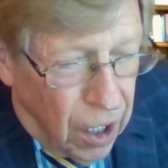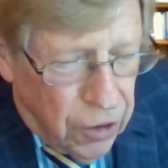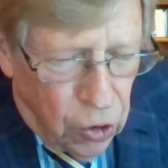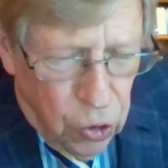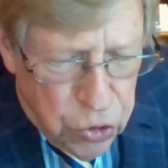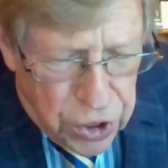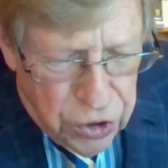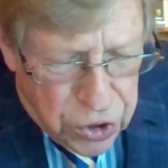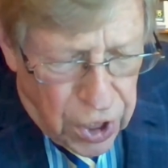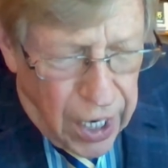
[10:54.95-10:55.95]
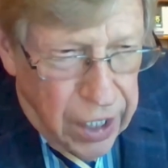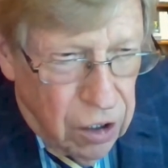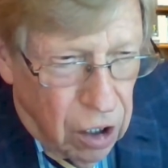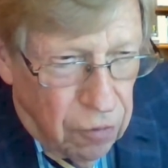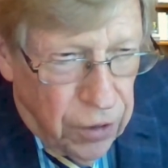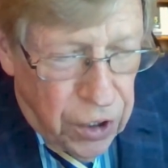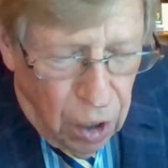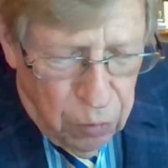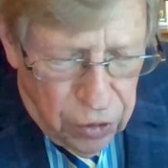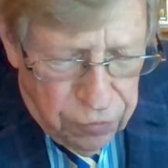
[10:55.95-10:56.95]
on the losing side of a
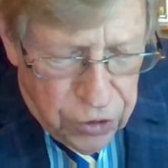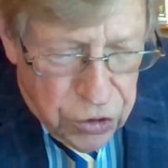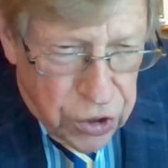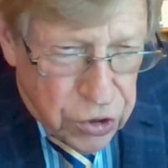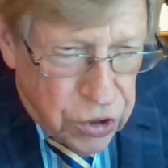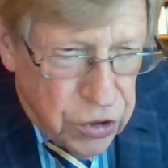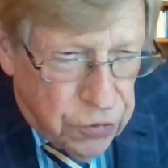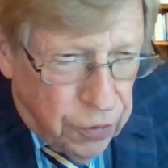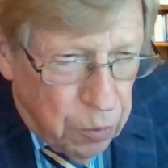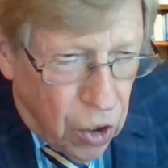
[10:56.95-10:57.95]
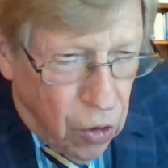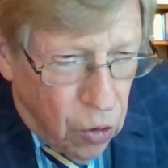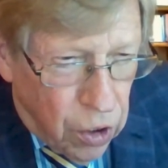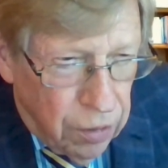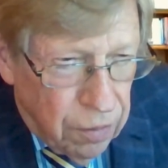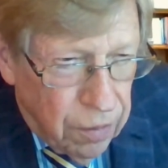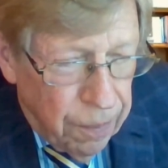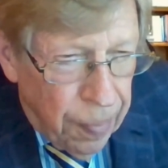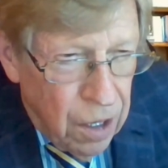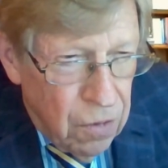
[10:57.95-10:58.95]
number of decisions from the court.
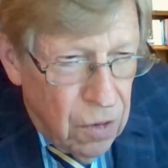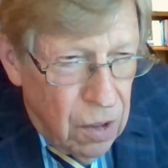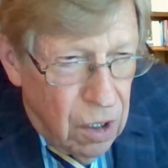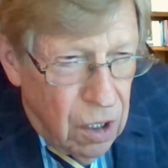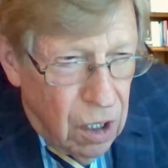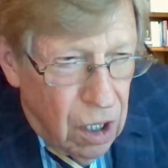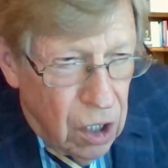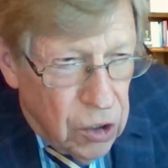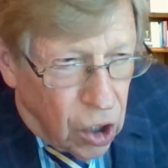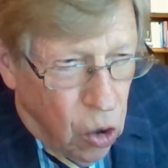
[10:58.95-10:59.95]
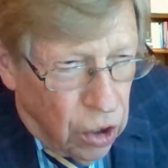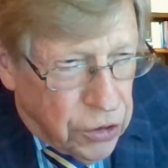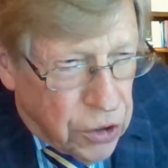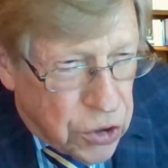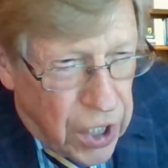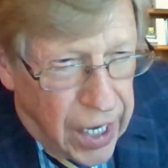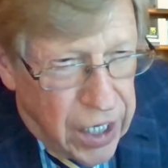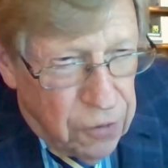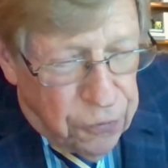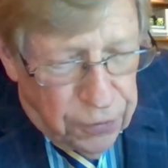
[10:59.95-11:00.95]
The court
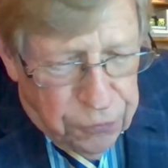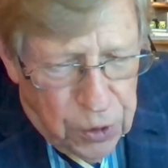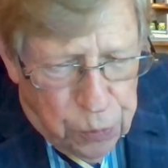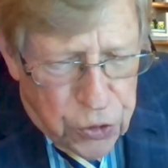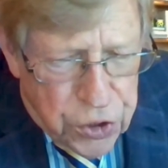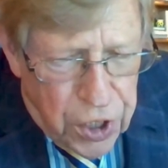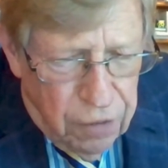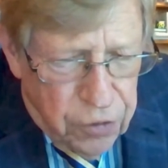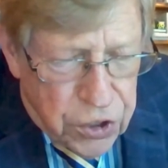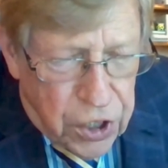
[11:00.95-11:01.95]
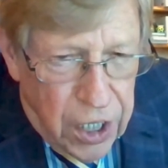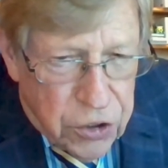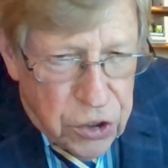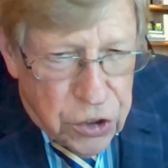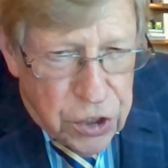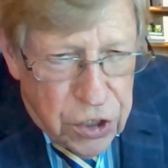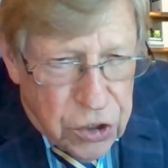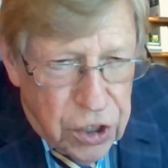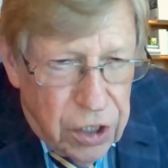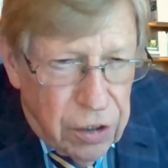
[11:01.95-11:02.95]
decided 50% of its cases
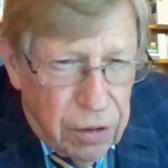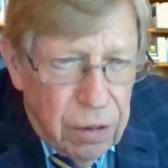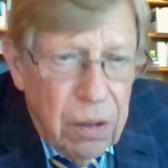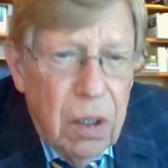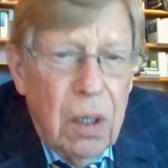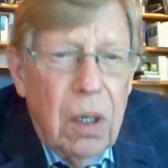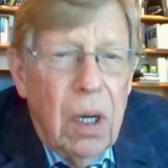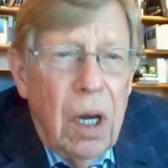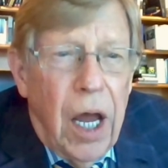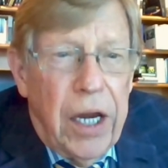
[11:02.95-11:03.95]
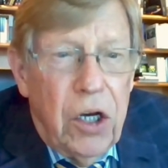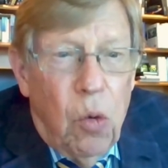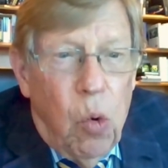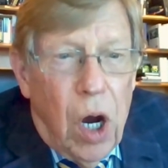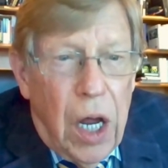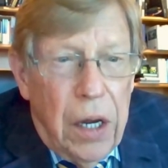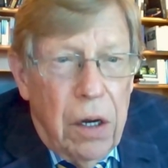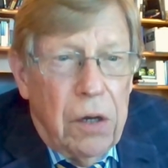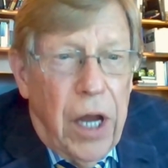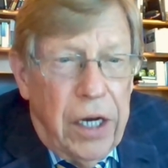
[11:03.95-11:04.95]
this year, 9-1,
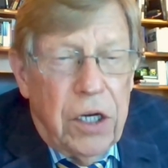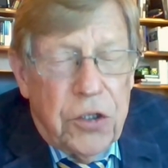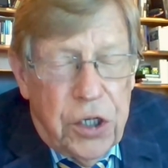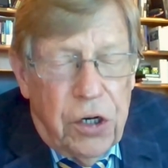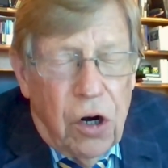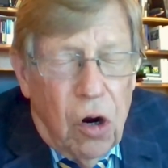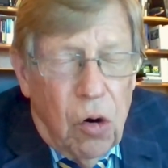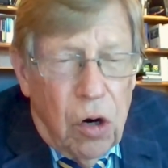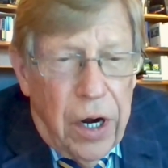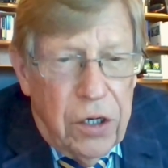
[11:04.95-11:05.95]
9-0, or